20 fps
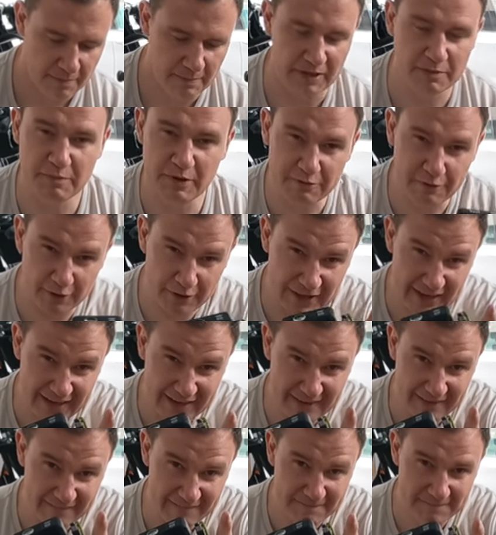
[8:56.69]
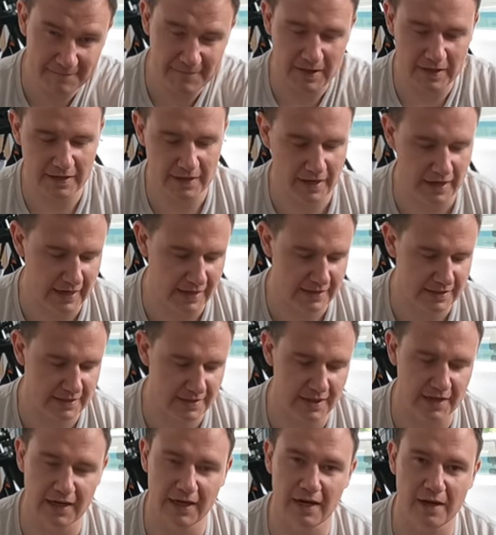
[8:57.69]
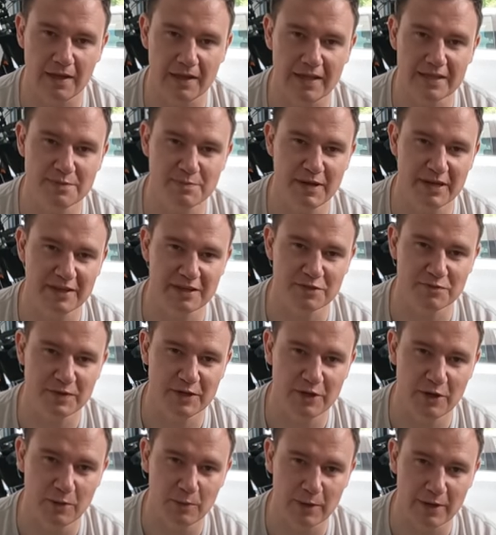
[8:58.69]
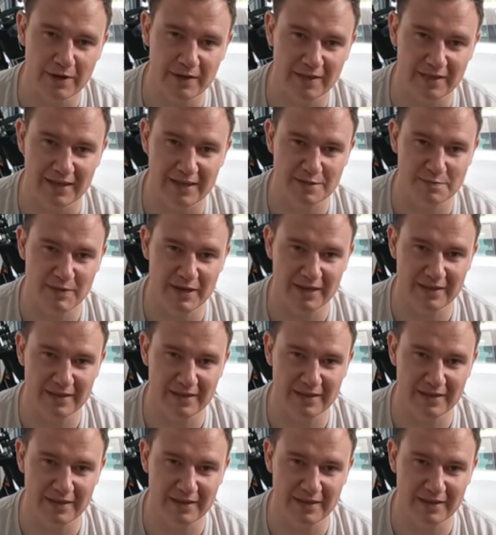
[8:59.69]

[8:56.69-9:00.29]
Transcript: But before that, guys, let's make this video worth. Let's